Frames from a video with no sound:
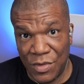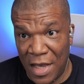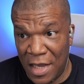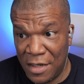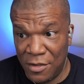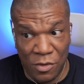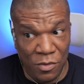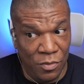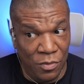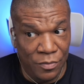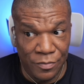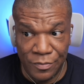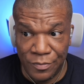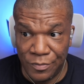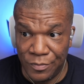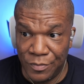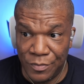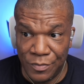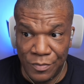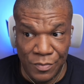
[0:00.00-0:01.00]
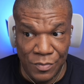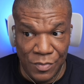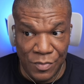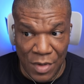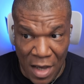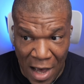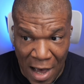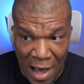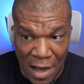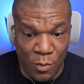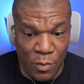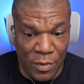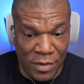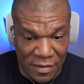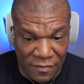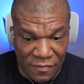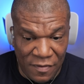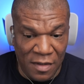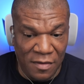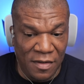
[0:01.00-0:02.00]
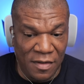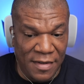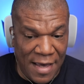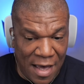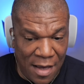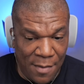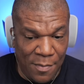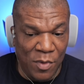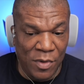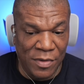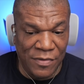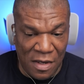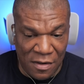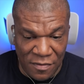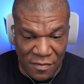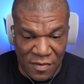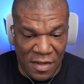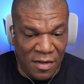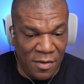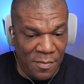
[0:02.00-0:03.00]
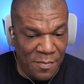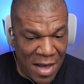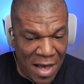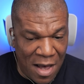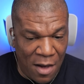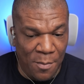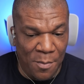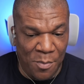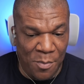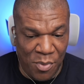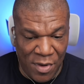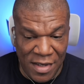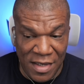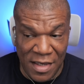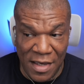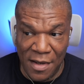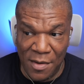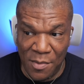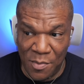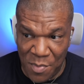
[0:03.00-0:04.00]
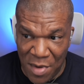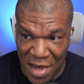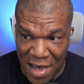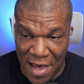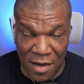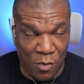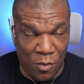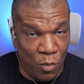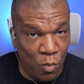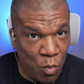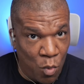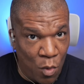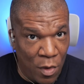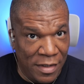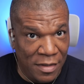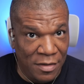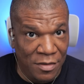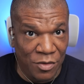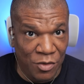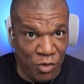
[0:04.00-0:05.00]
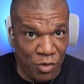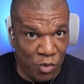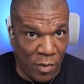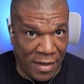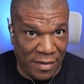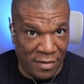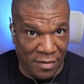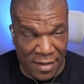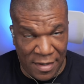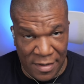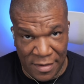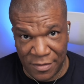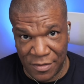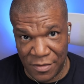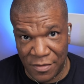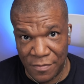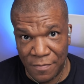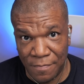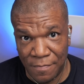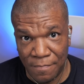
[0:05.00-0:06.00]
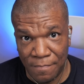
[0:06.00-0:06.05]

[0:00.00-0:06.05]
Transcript: I do. I really think the Cowboys ought to think about bringing back one Trey Lance.